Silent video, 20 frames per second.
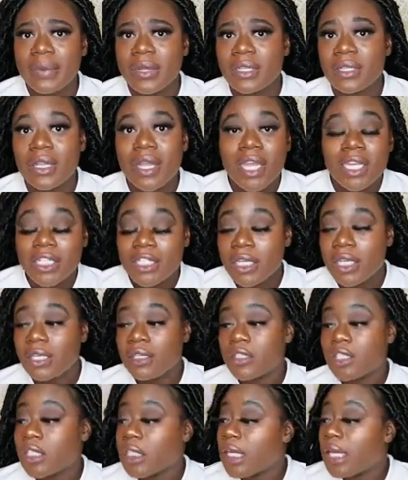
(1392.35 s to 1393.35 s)
And she
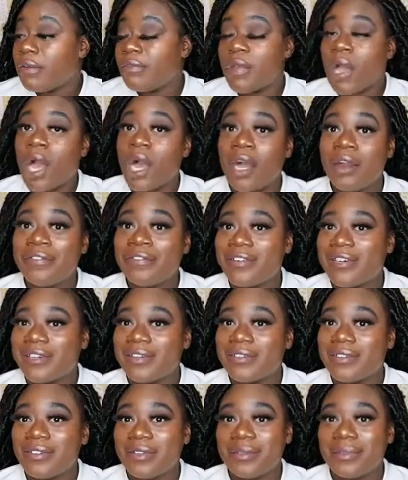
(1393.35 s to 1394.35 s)
didn't even
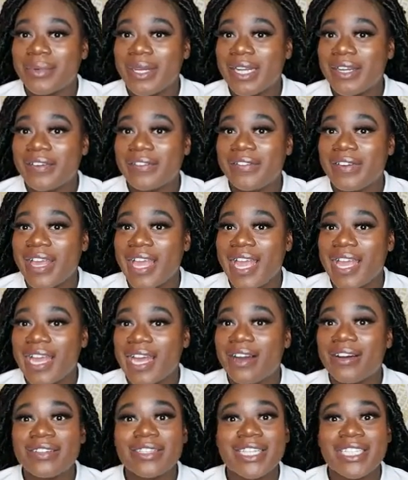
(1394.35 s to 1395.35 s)
offer. Matter of fact, I
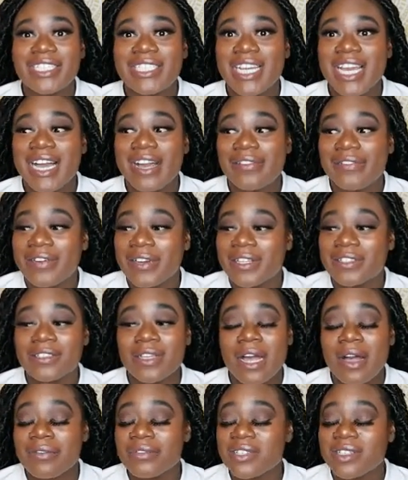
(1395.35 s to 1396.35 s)
don't think she offered, so
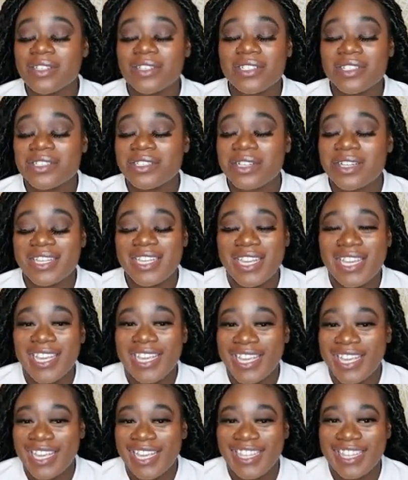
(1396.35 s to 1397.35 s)
I wasn't going to talk
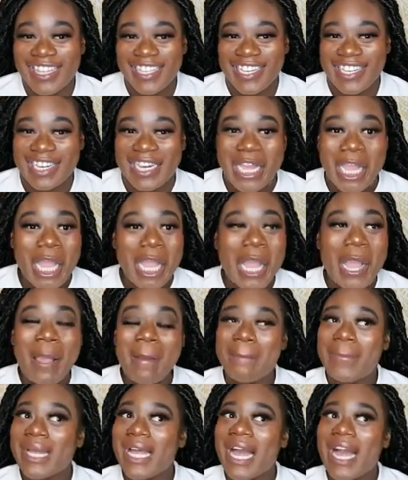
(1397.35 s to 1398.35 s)
either.
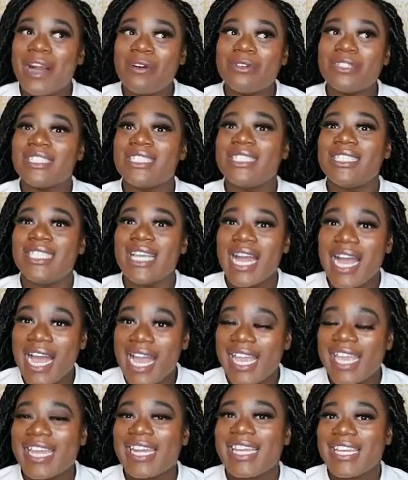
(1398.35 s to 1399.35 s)
But I was
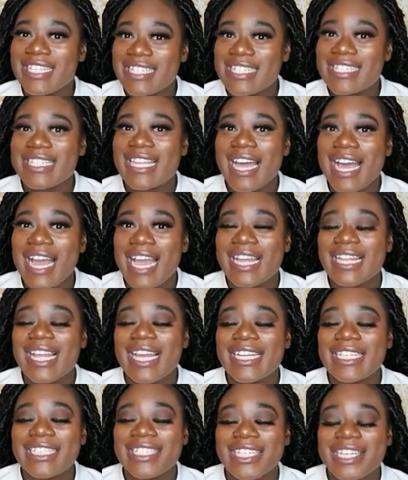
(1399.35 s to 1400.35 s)
dying inside.
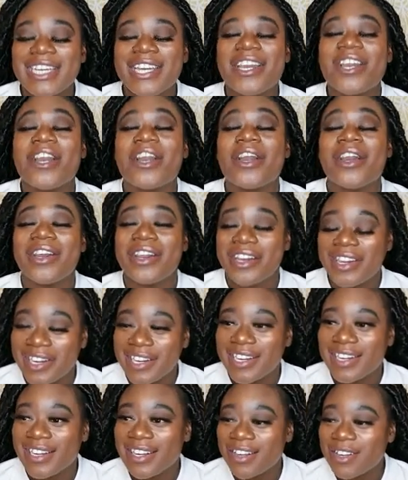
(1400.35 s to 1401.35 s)
That shit
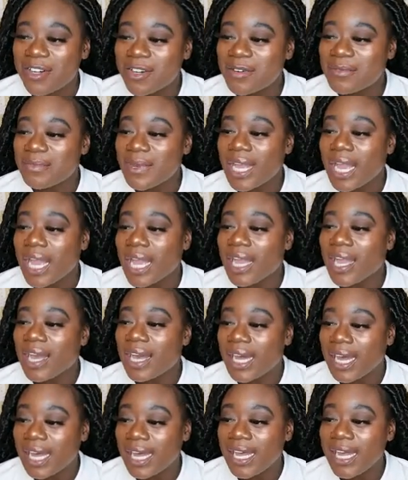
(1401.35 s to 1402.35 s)
hurt. Oh my
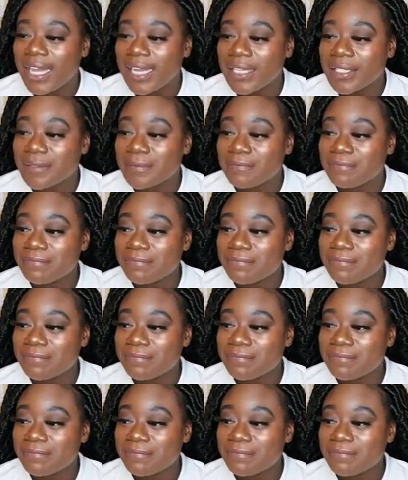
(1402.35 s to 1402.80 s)
God.